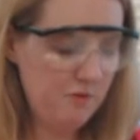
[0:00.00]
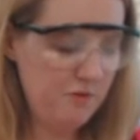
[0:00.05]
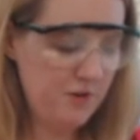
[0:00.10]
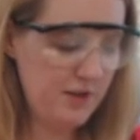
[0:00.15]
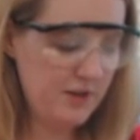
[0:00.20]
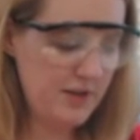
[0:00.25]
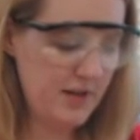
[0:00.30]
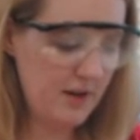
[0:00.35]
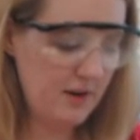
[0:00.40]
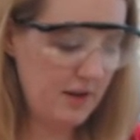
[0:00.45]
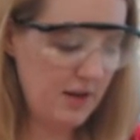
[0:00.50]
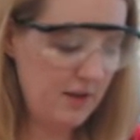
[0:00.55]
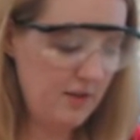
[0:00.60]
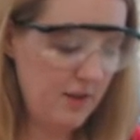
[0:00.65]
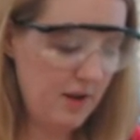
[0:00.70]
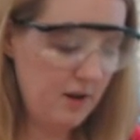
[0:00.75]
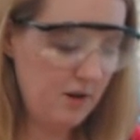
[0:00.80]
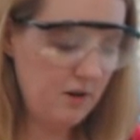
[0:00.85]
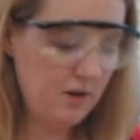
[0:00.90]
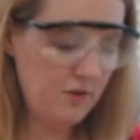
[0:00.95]
will fit down in
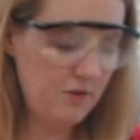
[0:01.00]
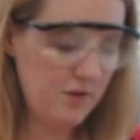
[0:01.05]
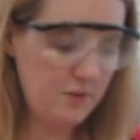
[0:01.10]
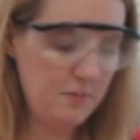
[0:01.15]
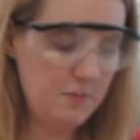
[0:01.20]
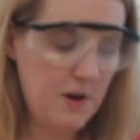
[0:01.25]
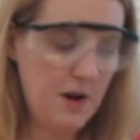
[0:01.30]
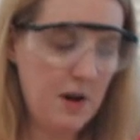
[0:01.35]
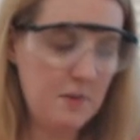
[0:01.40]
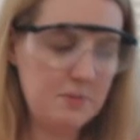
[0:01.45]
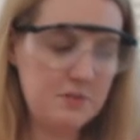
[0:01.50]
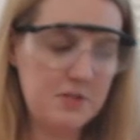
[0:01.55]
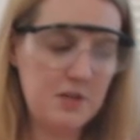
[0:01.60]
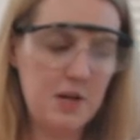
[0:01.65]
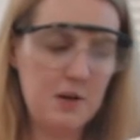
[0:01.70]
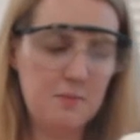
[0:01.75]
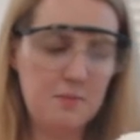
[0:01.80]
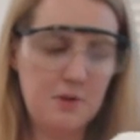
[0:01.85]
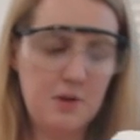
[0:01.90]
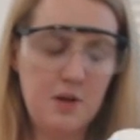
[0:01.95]
there. If it pops
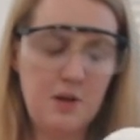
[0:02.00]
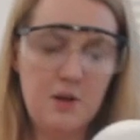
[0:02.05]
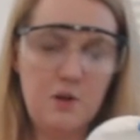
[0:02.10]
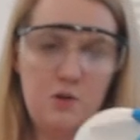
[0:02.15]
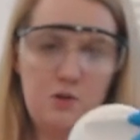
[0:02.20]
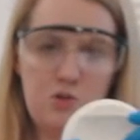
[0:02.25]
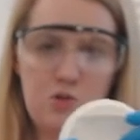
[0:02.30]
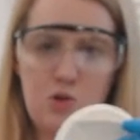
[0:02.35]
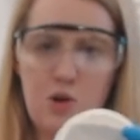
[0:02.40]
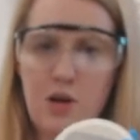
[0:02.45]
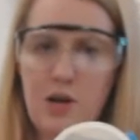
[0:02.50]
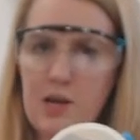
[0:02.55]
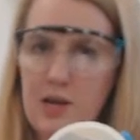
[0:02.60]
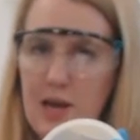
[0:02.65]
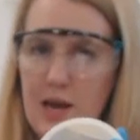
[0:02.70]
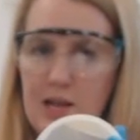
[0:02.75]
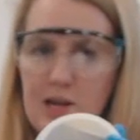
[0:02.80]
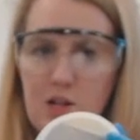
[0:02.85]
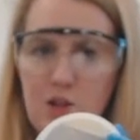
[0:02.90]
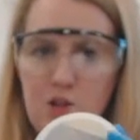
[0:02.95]
up, try
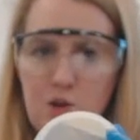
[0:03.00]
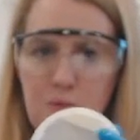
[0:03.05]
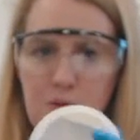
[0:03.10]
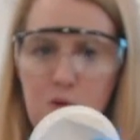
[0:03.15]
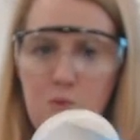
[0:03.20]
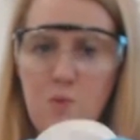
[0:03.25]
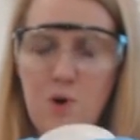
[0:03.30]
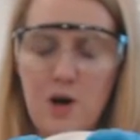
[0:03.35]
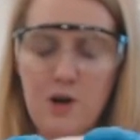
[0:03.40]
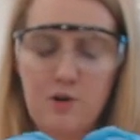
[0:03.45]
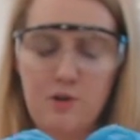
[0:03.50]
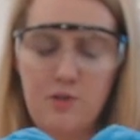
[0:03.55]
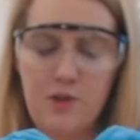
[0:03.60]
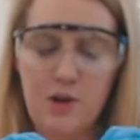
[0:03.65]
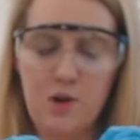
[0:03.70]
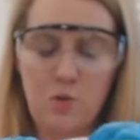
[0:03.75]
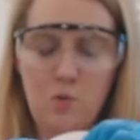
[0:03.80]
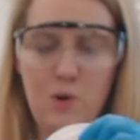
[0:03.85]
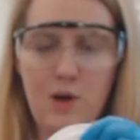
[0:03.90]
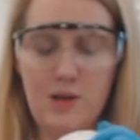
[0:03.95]
adding a little bit of water,
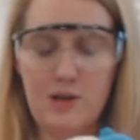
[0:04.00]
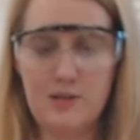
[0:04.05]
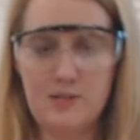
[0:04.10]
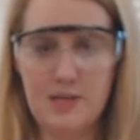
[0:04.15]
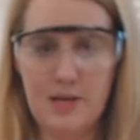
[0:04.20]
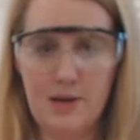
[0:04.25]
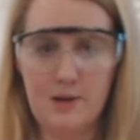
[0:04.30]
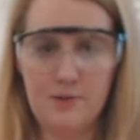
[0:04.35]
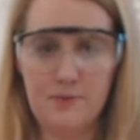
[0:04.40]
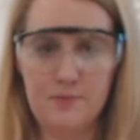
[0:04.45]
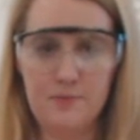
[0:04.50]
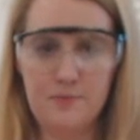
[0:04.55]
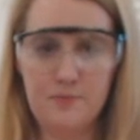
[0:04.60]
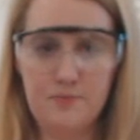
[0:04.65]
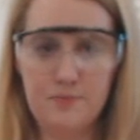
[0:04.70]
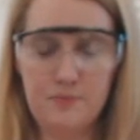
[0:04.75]
that'll wet it down.